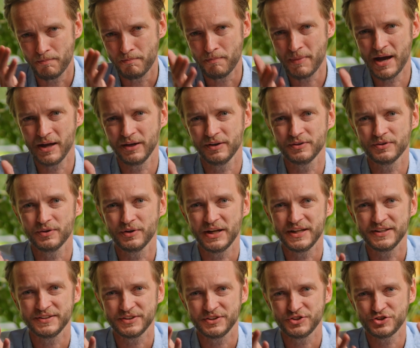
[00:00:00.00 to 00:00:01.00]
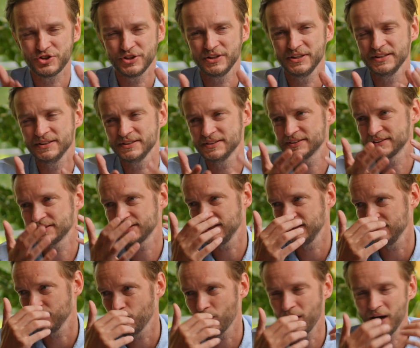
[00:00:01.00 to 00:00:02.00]
mayonnaise and cheese
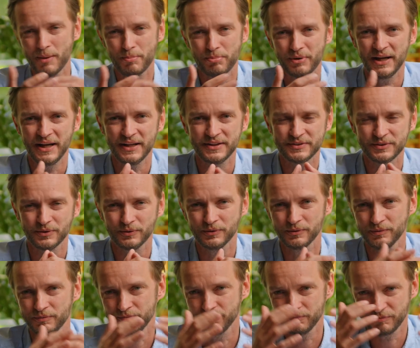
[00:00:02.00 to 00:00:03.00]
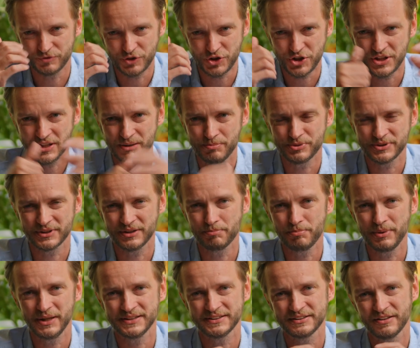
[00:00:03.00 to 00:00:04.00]
and white bread or chips and
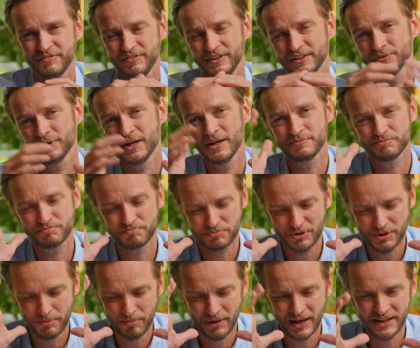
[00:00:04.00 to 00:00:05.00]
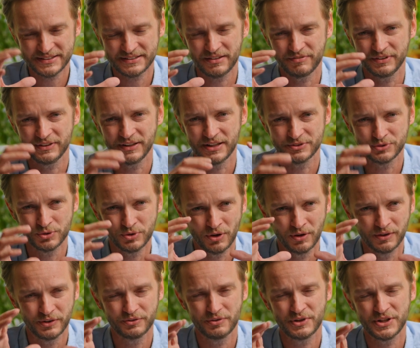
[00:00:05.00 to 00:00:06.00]
pizza things, right? Prepare something like, do
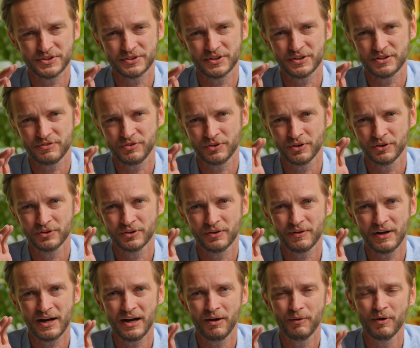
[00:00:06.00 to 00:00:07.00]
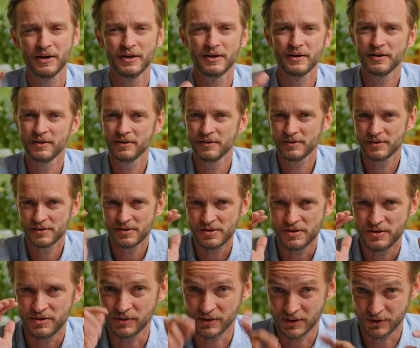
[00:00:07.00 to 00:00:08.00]
your research. If you don't know how,
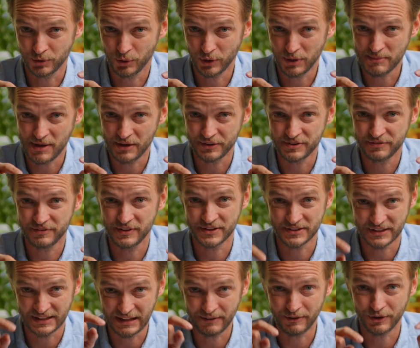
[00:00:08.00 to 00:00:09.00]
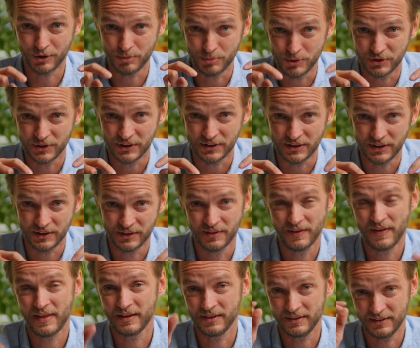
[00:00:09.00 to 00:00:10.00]
you can talk about these things in our community.
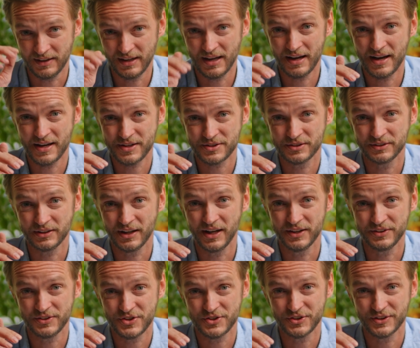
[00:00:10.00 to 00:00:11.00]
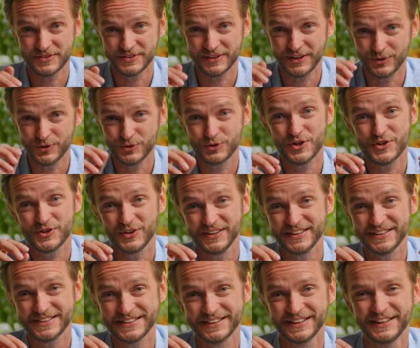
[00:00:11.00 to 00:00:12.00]
There are actually dietitians and
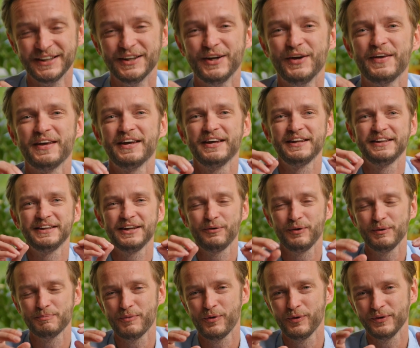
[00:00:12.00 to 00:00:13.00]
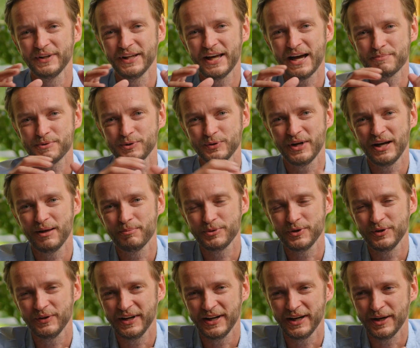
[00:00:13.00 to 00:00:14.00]
nutritionists. They will be more than happy to help
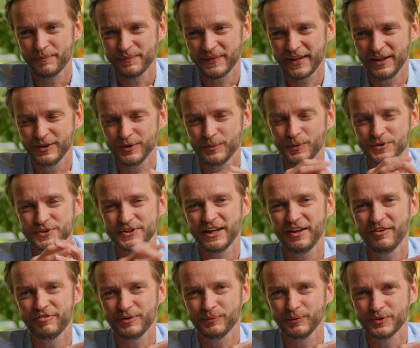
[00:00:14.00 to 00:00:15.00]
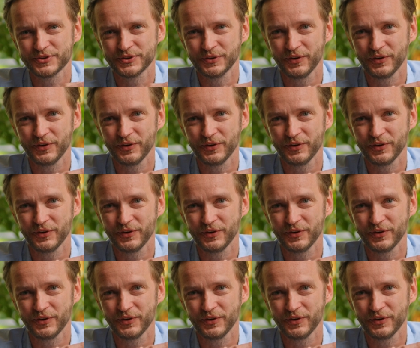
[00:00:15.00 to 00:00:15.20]
you, tell you what's healthy, what's